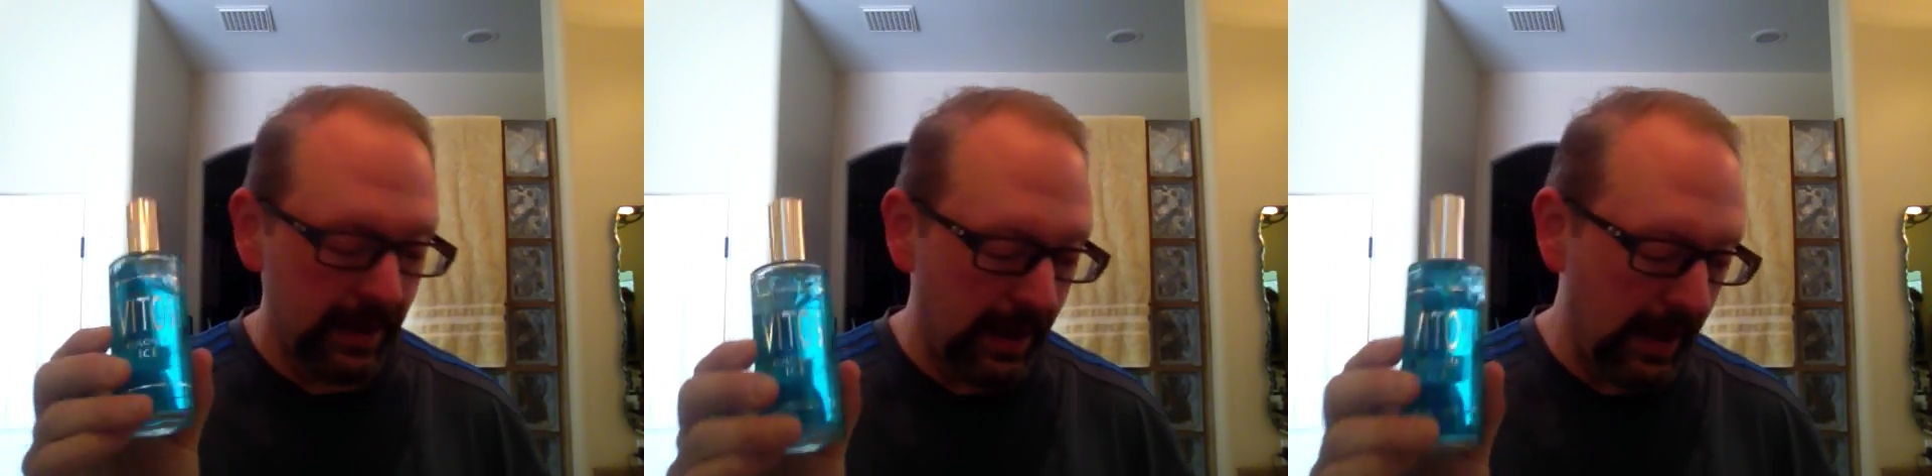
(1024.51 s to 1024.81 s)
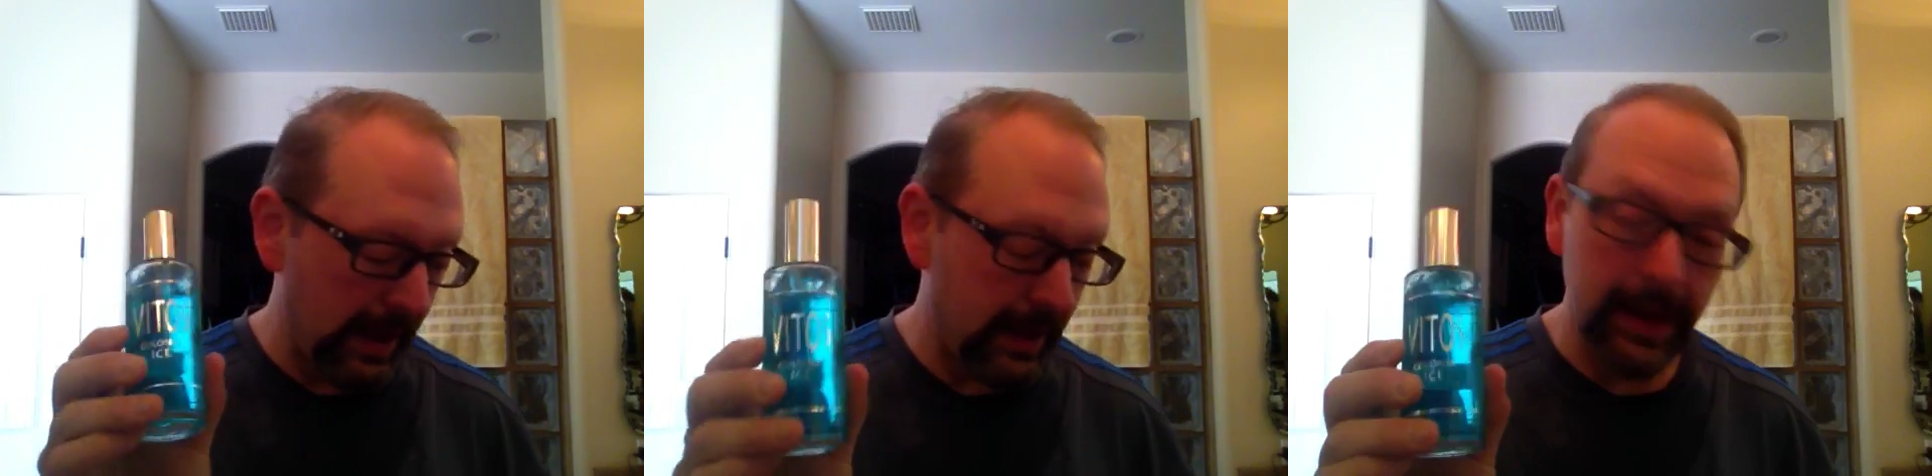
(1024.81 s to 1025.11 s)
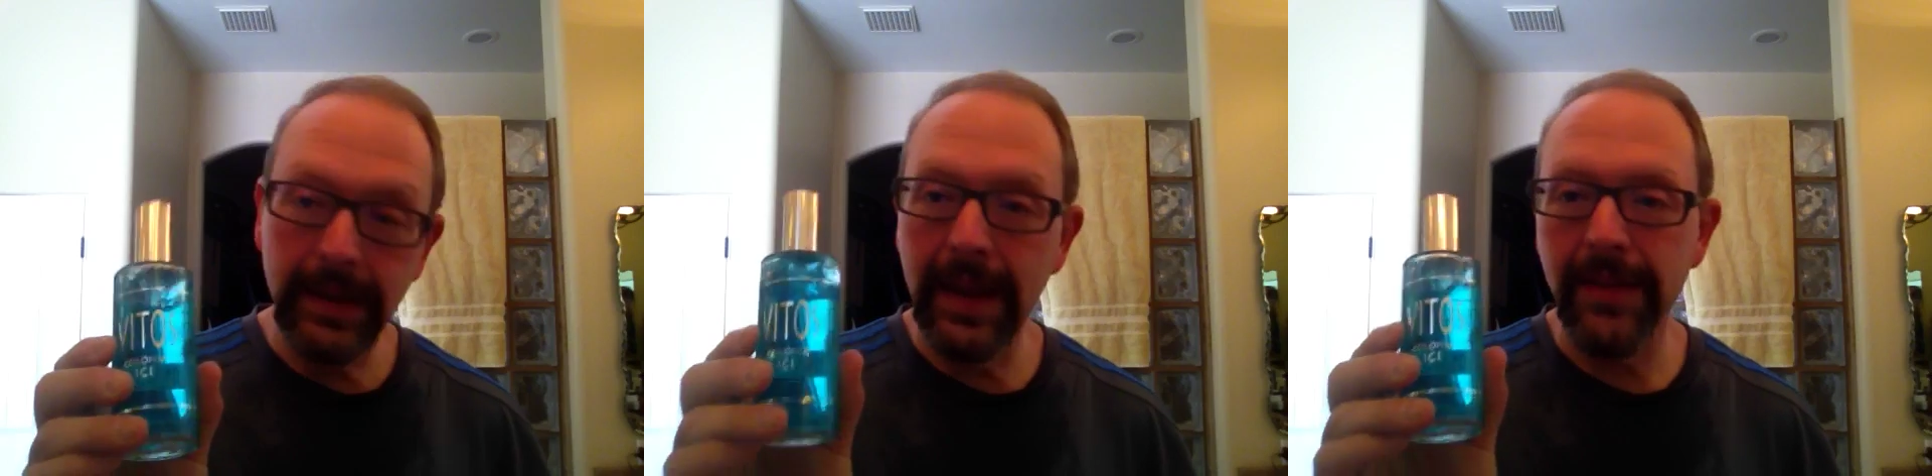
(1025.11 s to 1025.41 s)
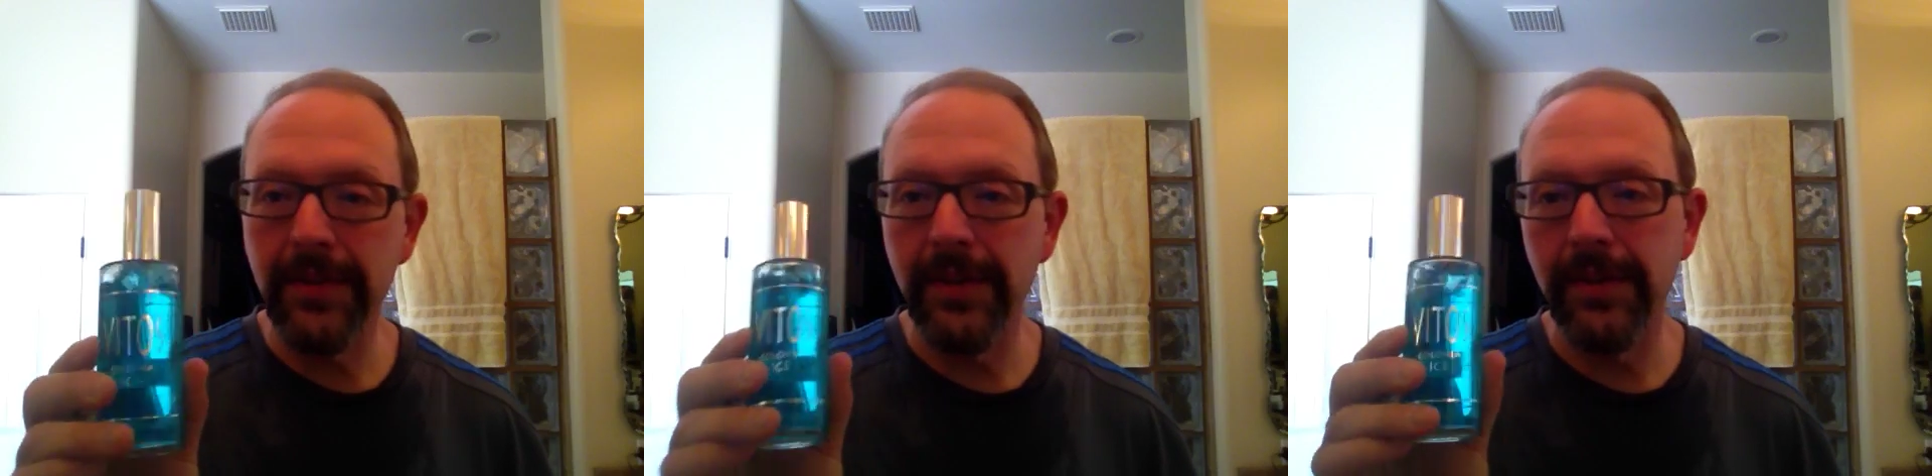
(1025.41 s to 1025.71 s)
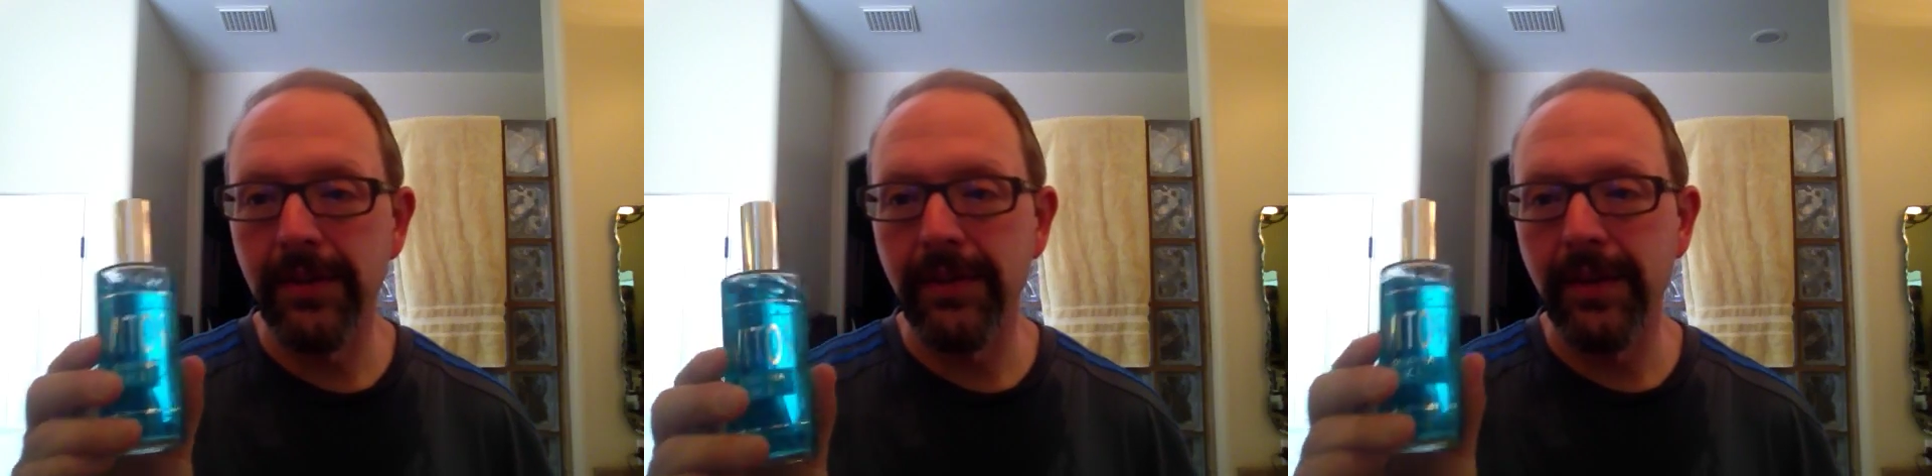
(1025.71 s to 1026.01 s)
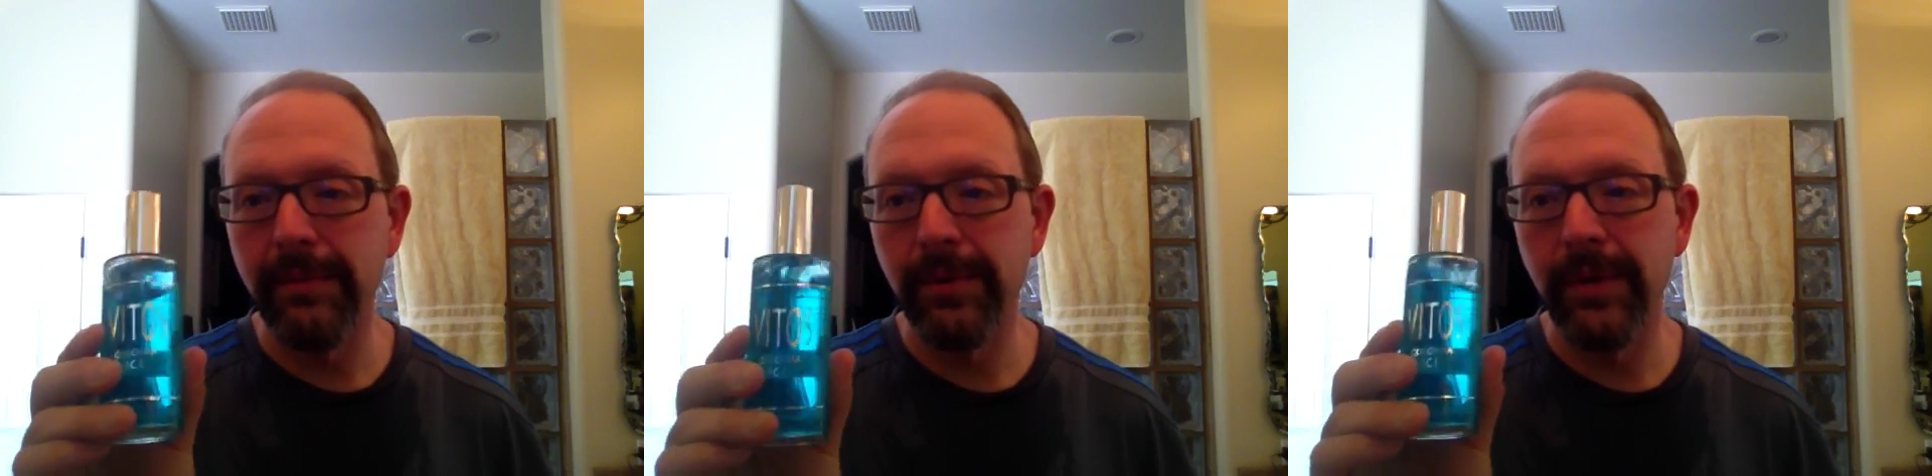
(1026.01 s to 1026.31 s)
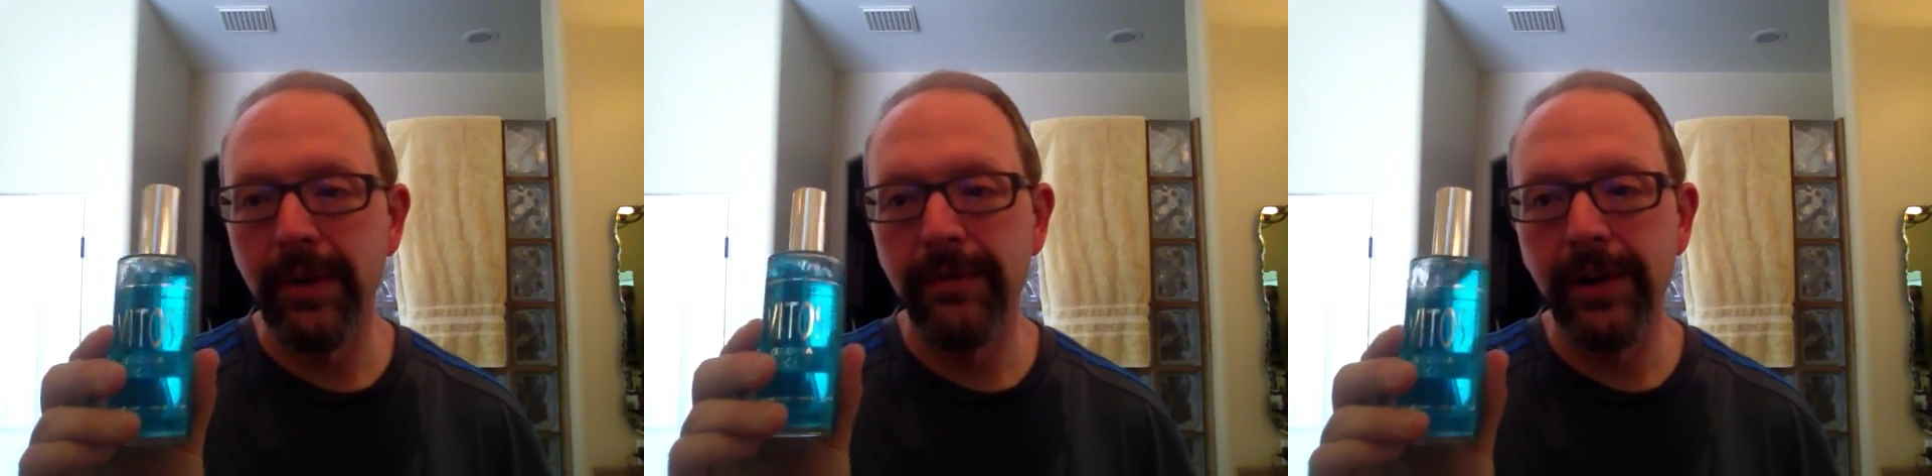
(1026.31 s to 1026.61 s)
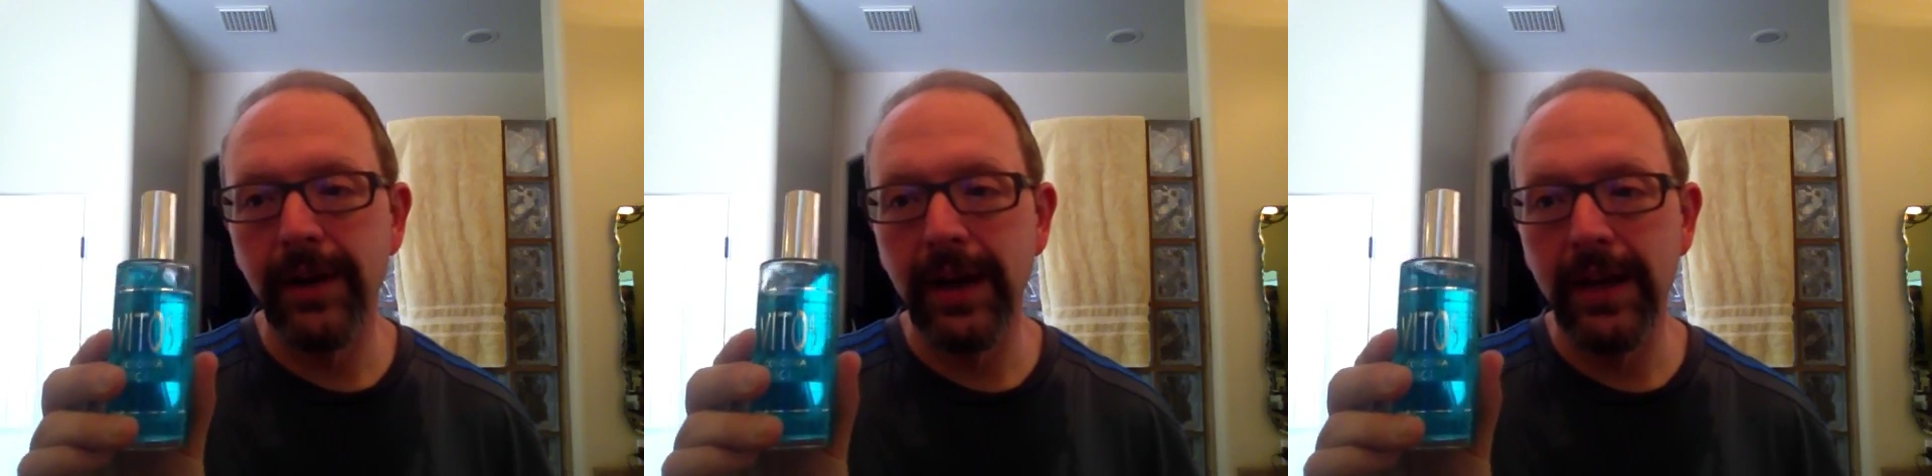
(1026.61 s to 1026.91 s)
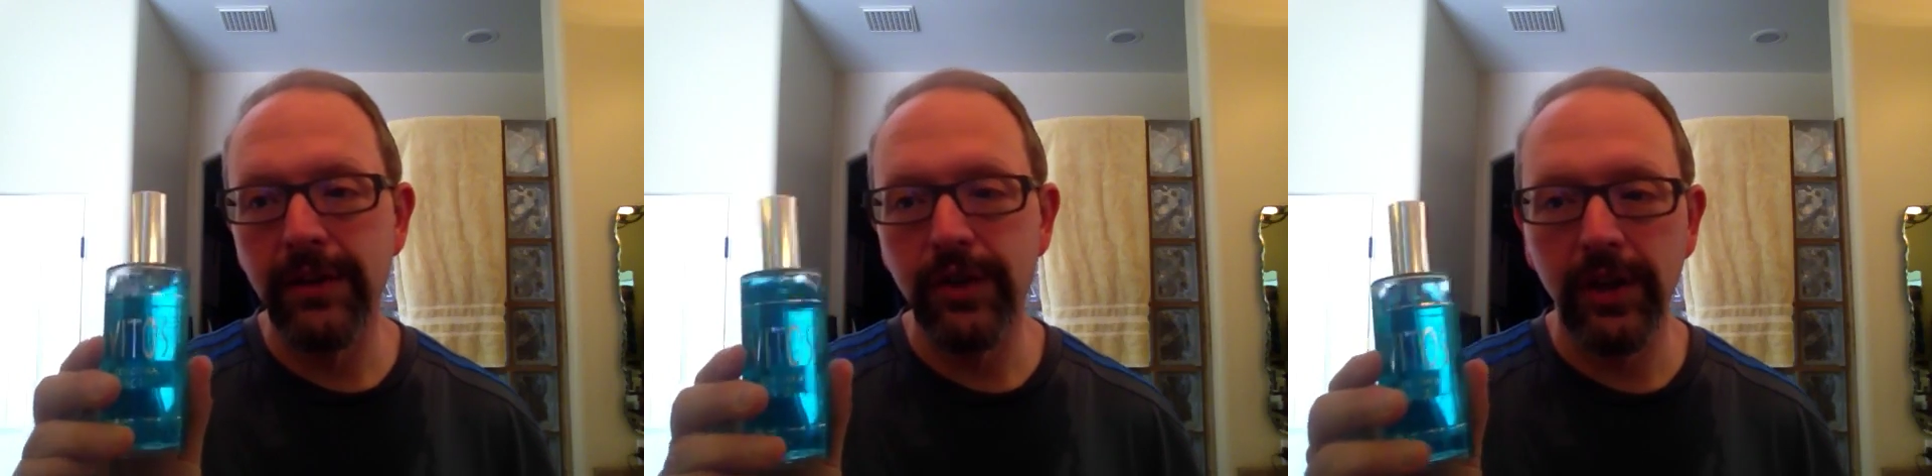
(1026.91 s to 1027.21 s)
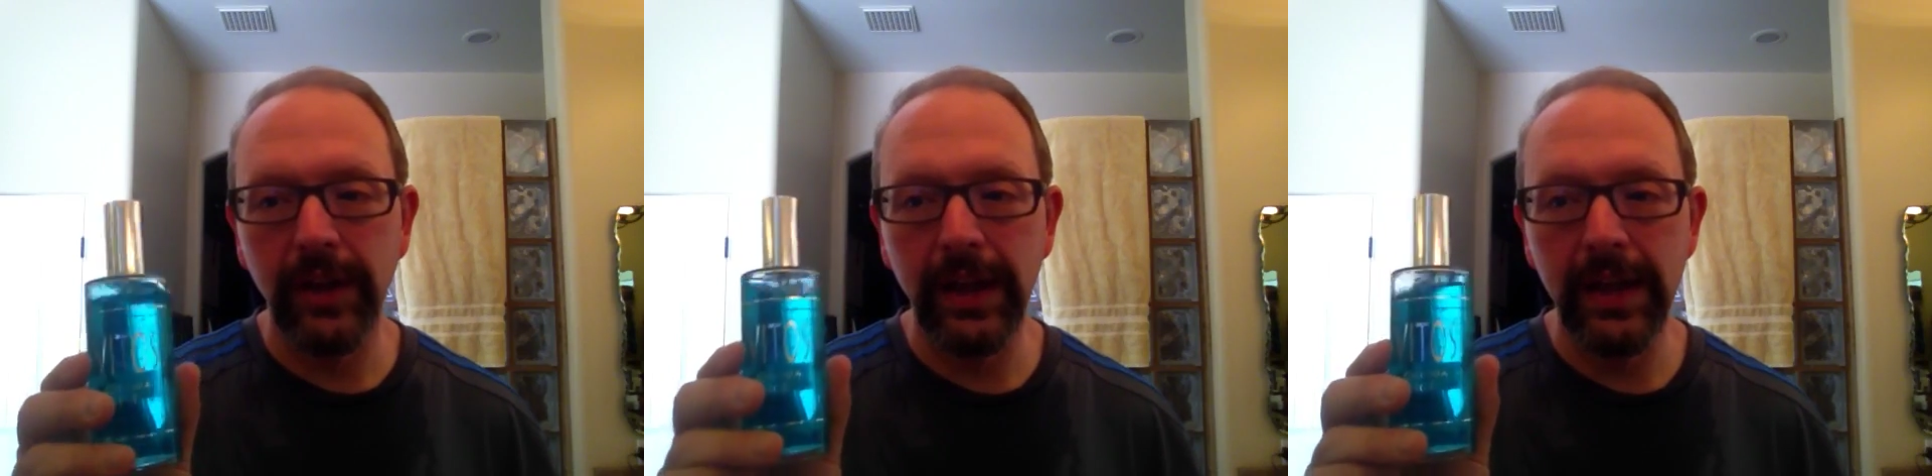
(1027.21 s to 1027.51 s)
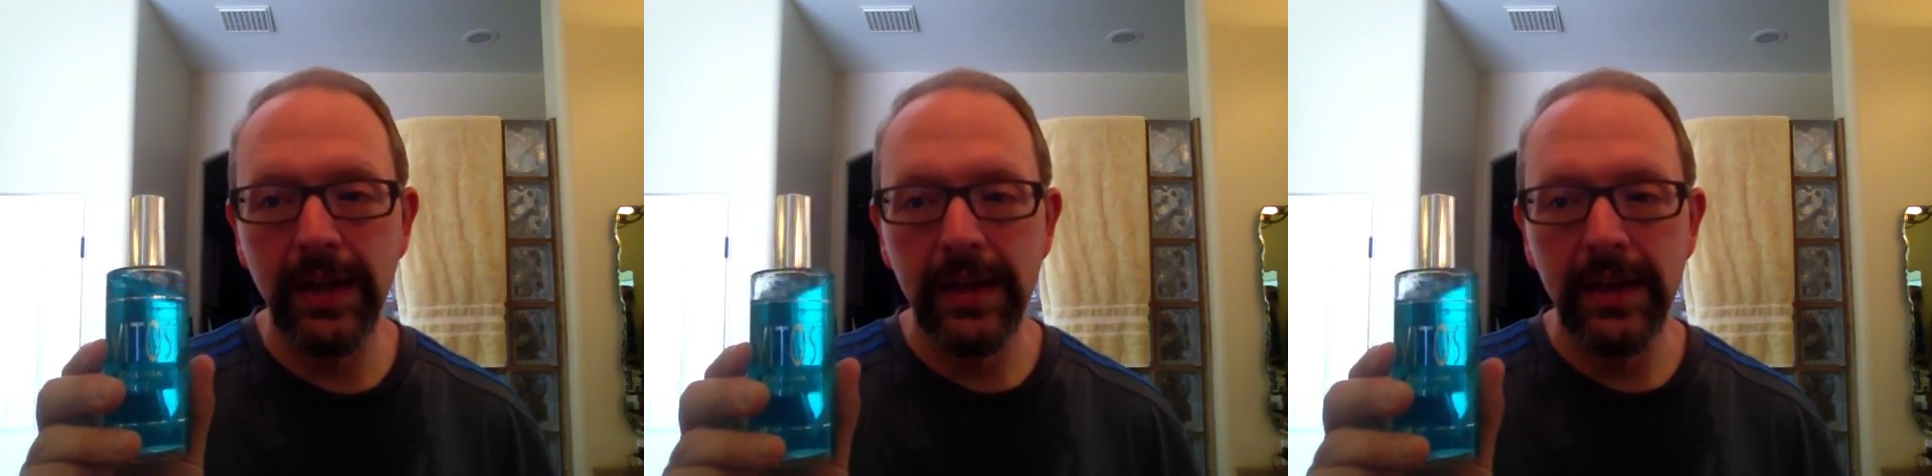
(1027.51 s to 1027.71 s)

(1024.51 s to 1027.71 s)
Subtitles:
I can attest this is a very chilling